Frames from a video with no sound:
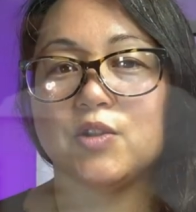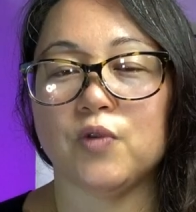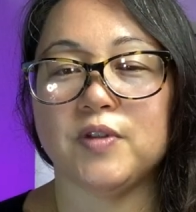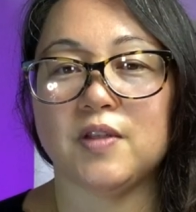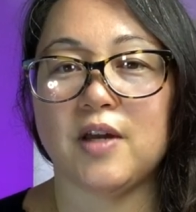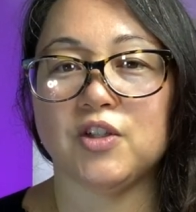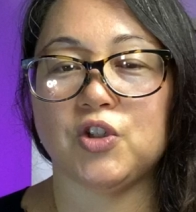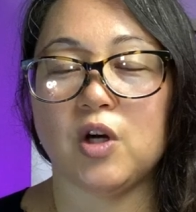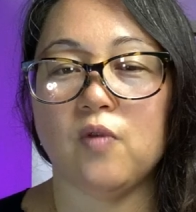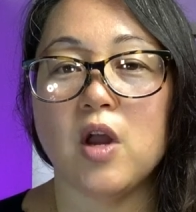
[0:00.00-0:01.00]
surface of that
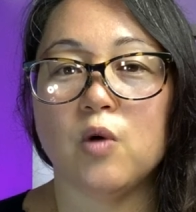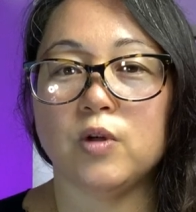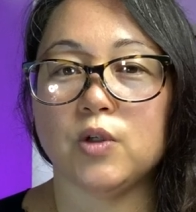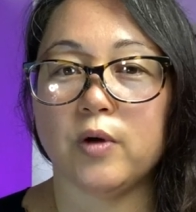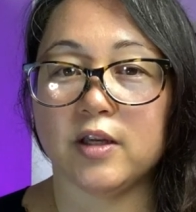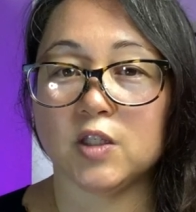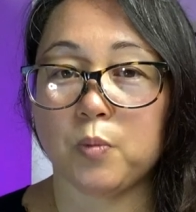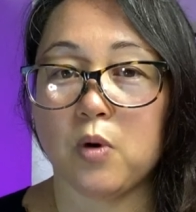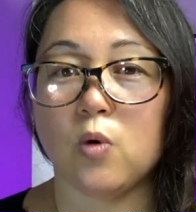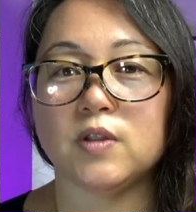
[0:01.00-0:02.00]
shelf, which will
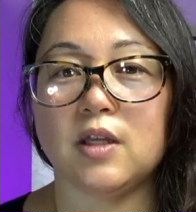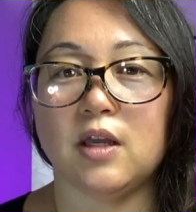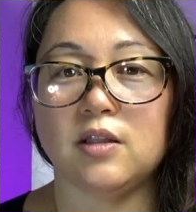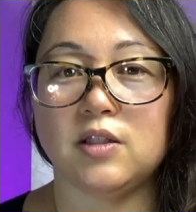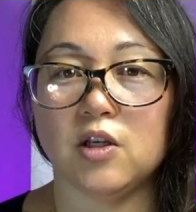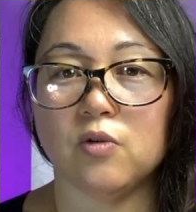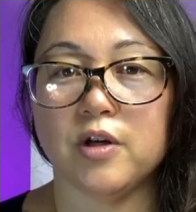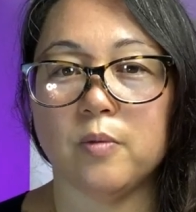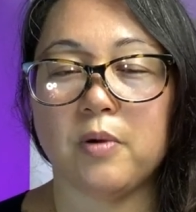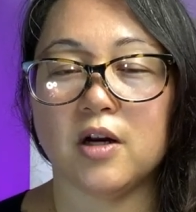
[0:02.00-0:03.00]
expose the
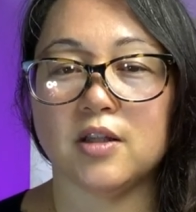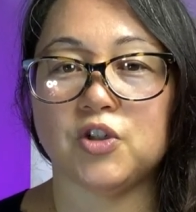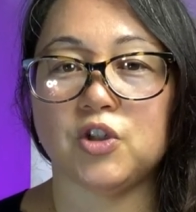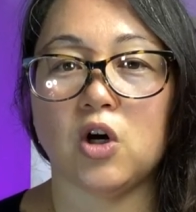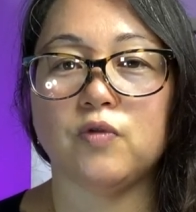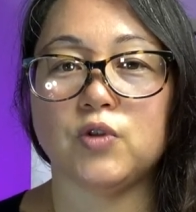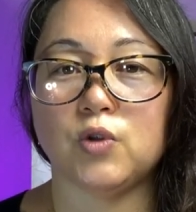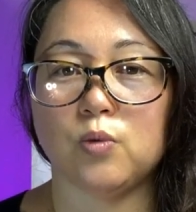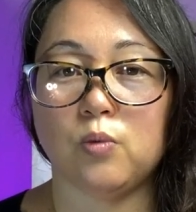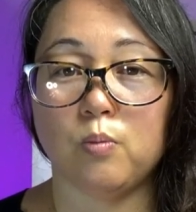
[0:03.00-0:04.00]
interior part of the shelf
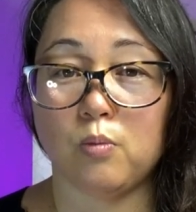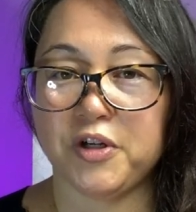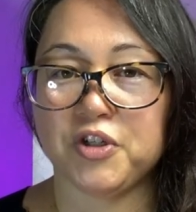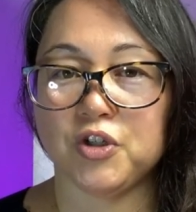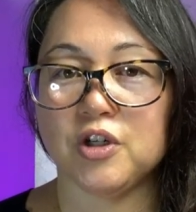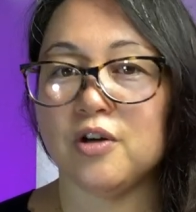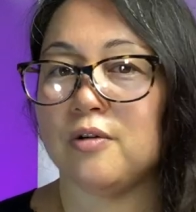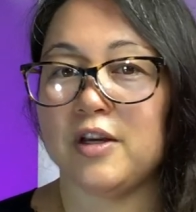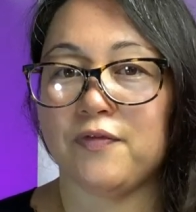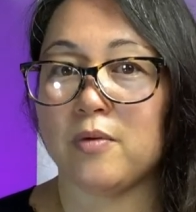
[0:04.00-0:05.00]
to moisture
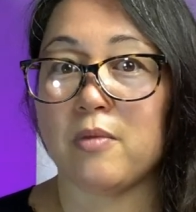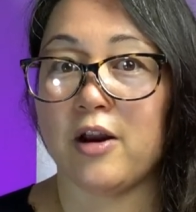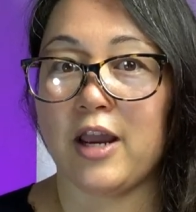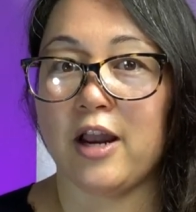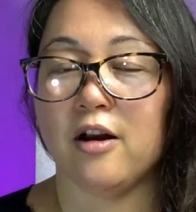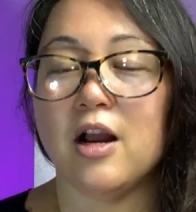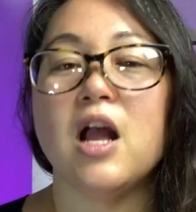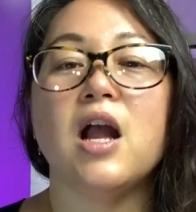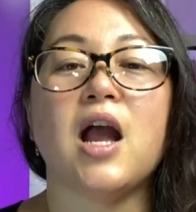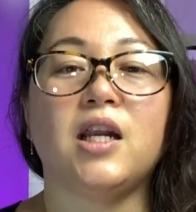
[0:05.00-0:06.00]
from our air
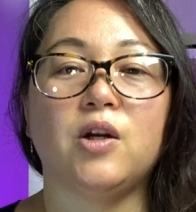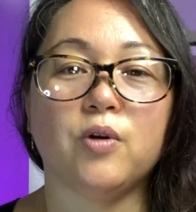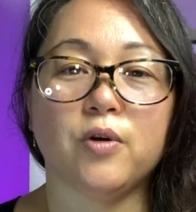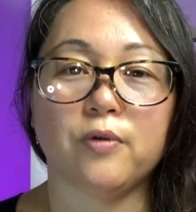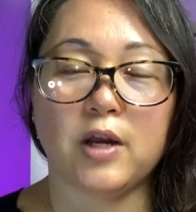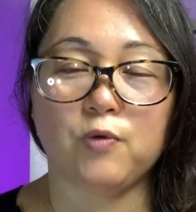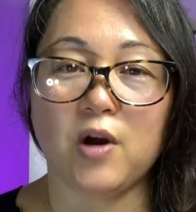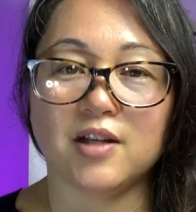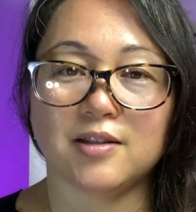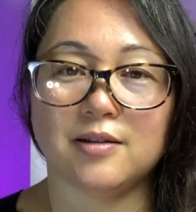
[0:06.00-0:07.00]
and it'll create
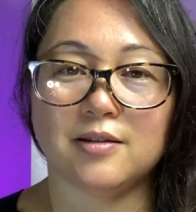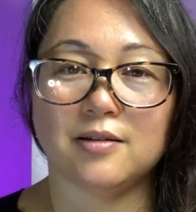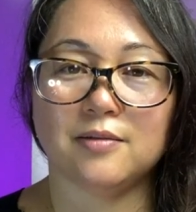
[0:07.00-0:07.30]
rust.